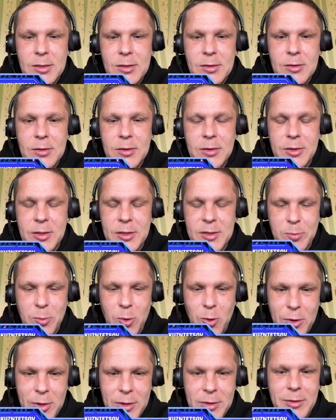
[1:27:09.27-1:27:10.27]
it is
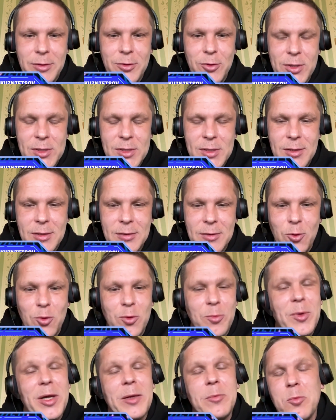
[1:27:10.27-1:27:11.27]
more interesting
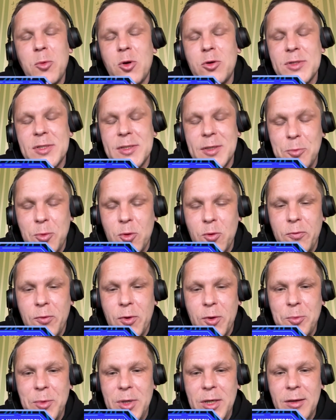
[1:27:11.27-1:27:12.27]
or maybe more simple
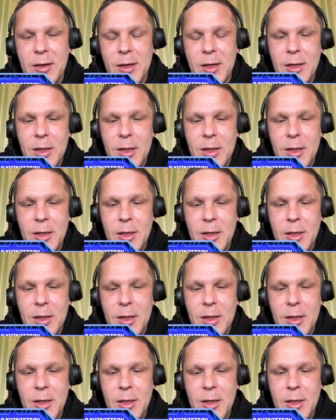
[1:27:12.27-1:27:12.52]
for me,